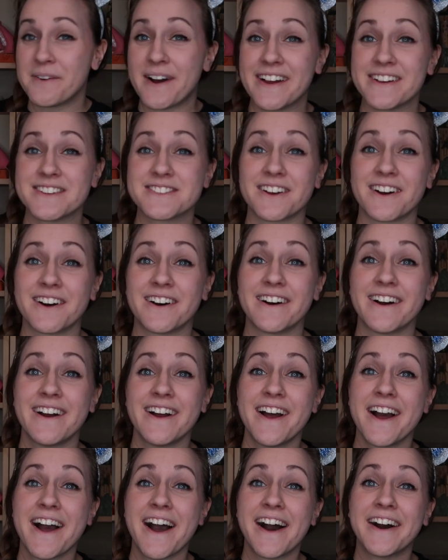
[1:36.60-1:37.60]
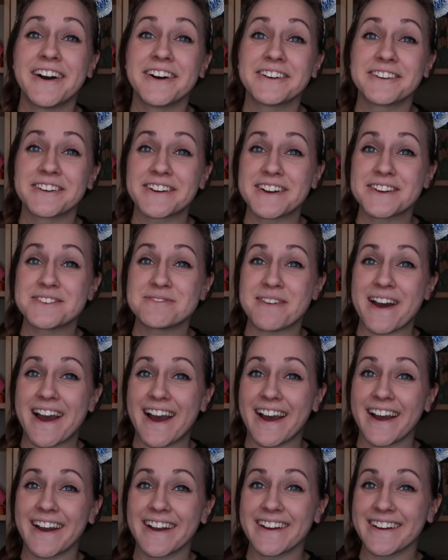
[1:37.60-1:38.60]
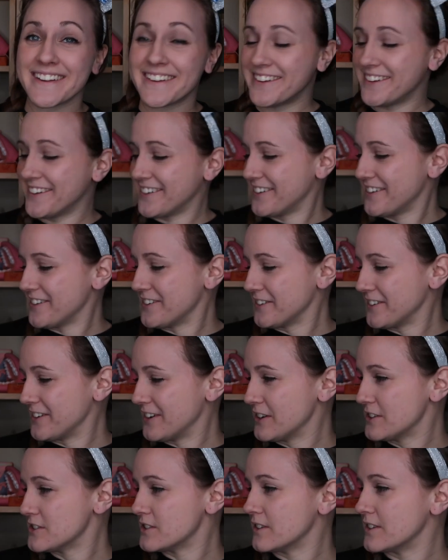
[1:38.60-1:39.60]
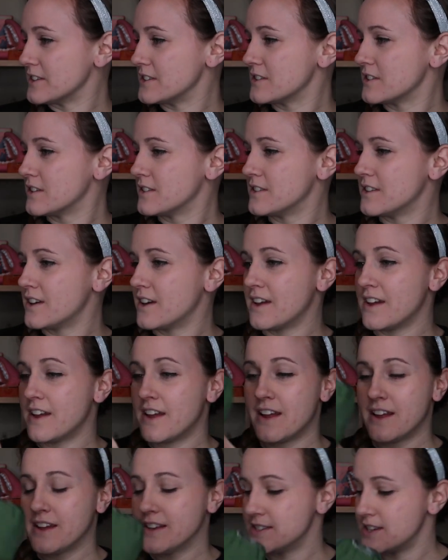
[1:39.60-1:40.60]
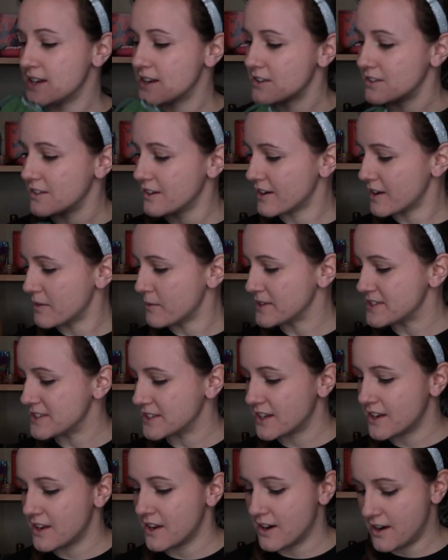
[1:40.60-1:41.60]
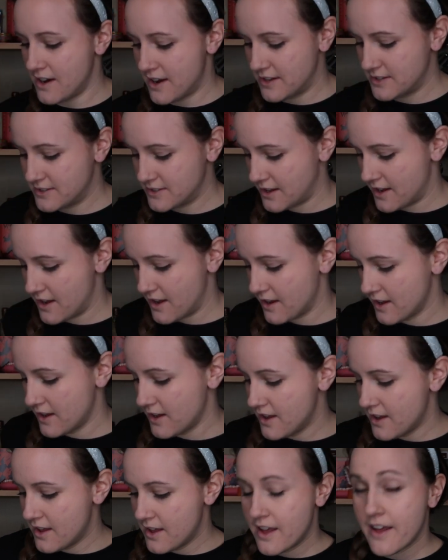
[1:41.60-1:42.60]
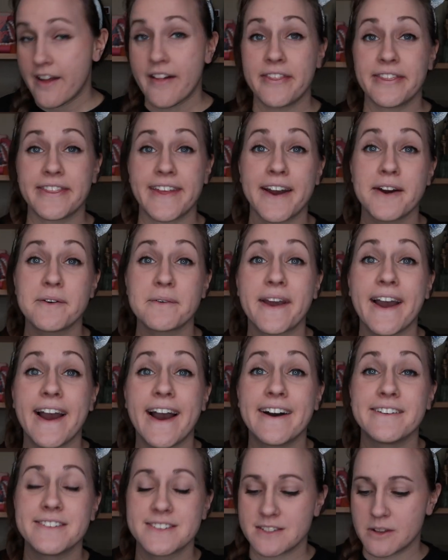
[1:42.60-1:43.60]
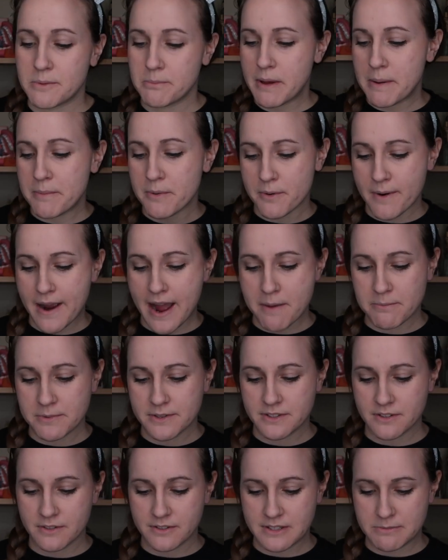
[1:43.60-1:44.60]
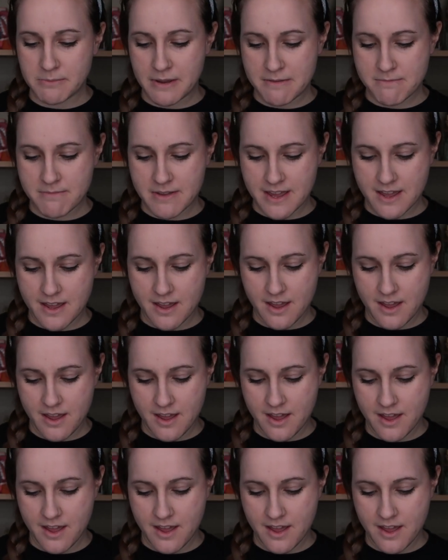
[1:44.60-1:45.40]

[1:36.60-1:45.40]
I saw a green bag in here earlier, so let's take a look at what's in here. I see that we have some bubble wrap, so this might be